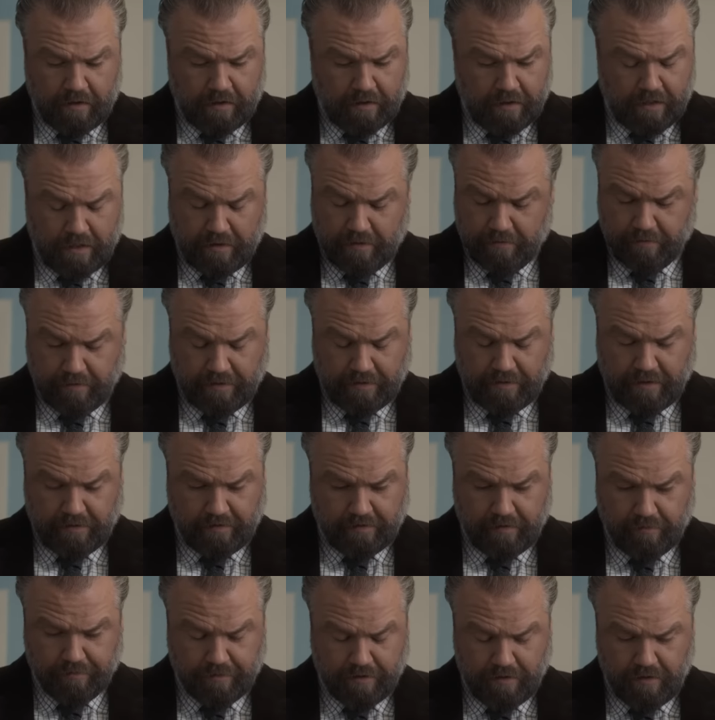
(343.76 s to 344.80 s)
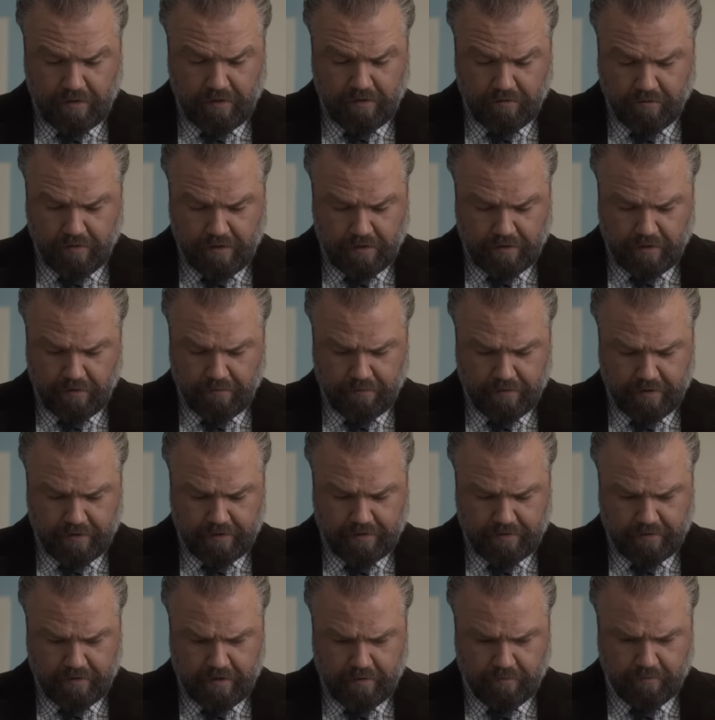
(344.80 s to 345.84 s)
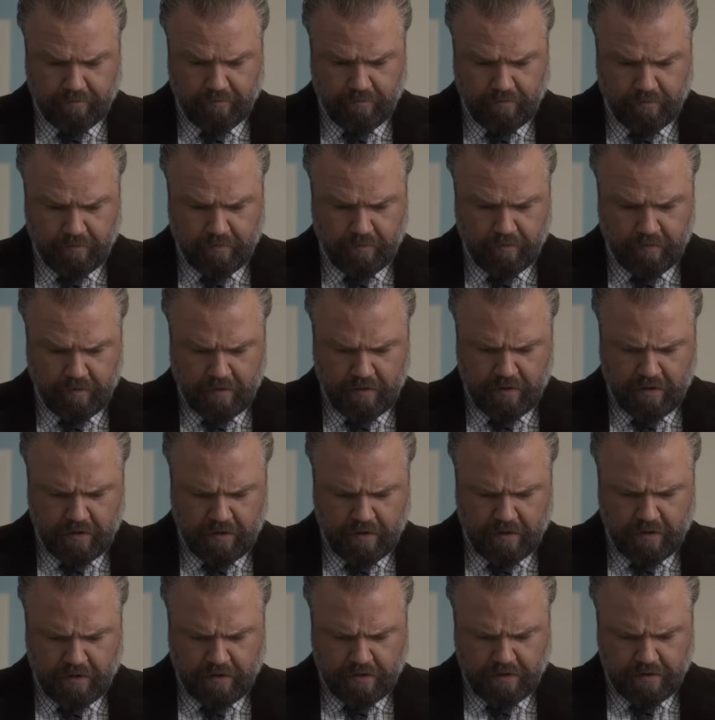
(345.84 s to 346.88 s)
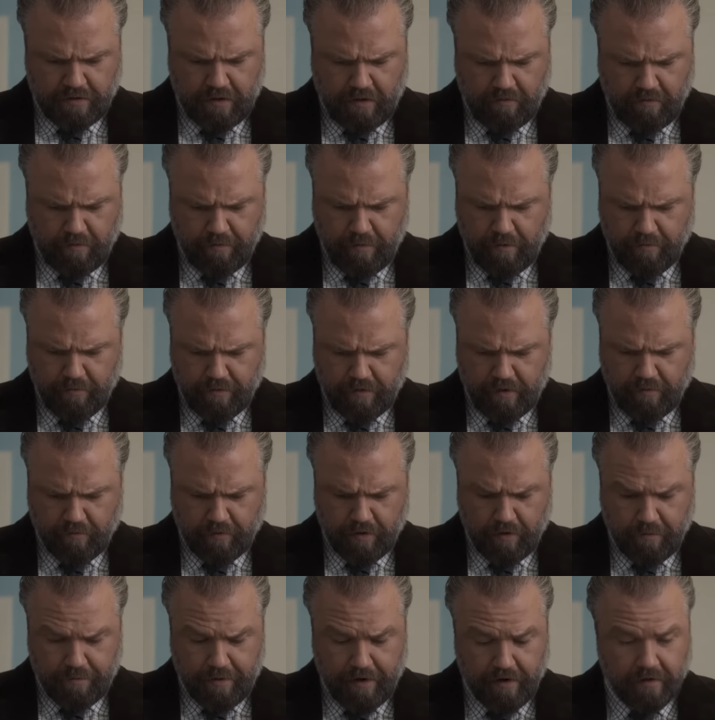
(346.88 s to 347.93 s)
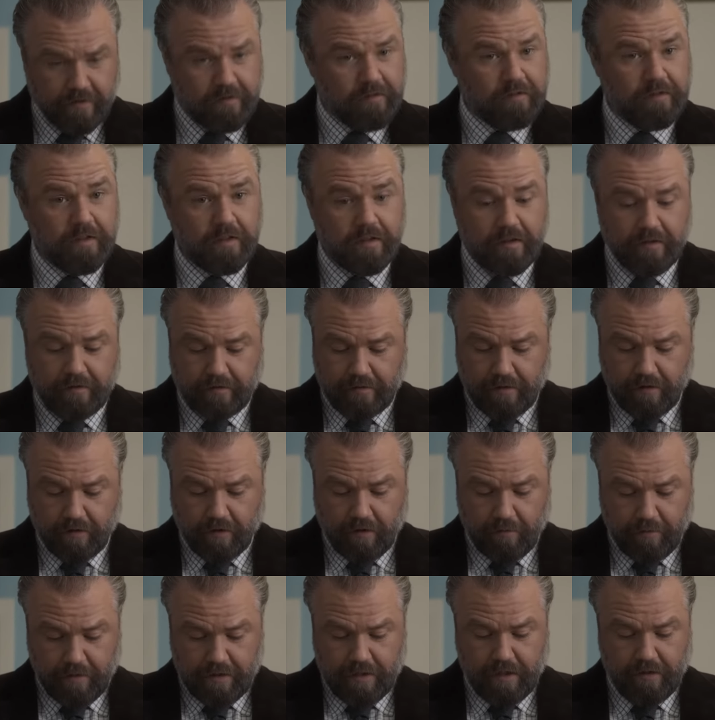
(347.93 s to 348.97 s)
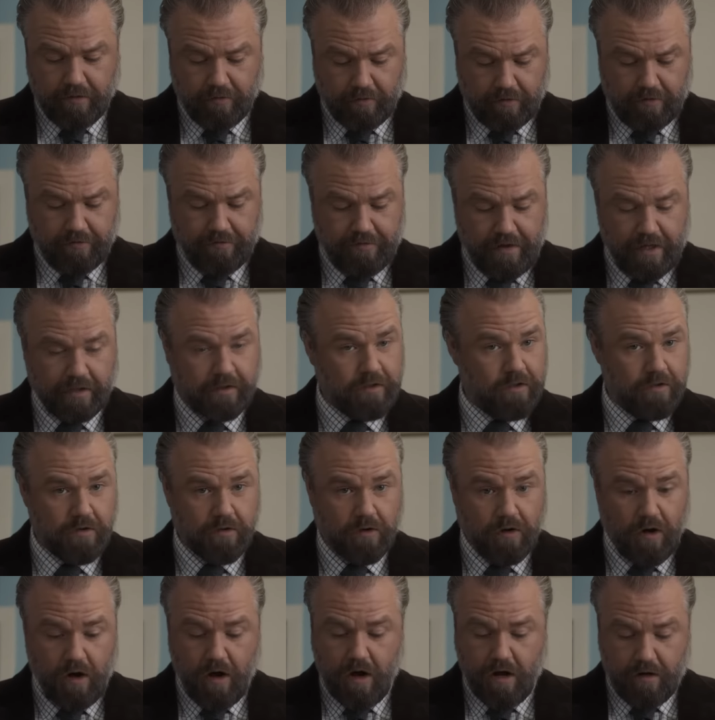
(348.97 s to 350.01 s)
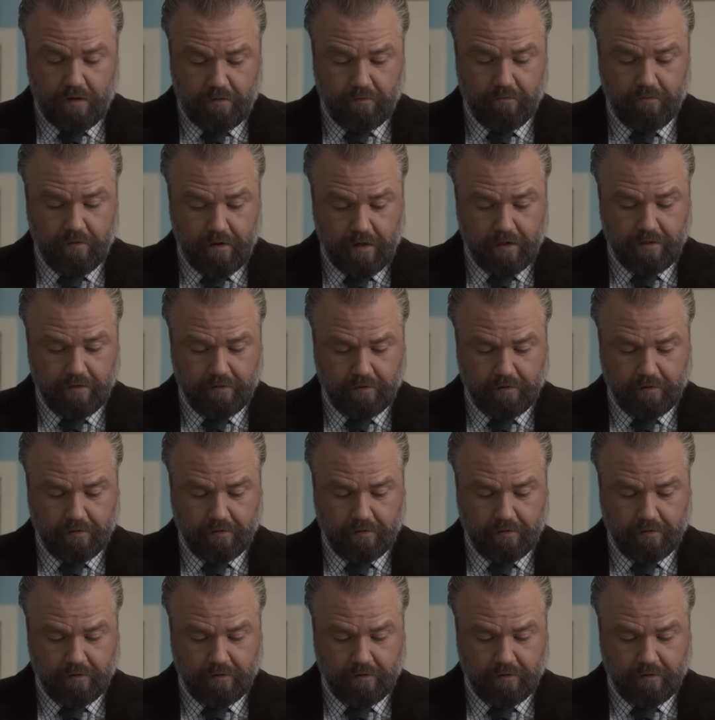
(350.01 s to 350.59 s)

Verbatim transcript: Uh, I mean, that's up to you, really, but um, try to remember that when your parents see this, they're going to be dealing with the fact that you're gone, right?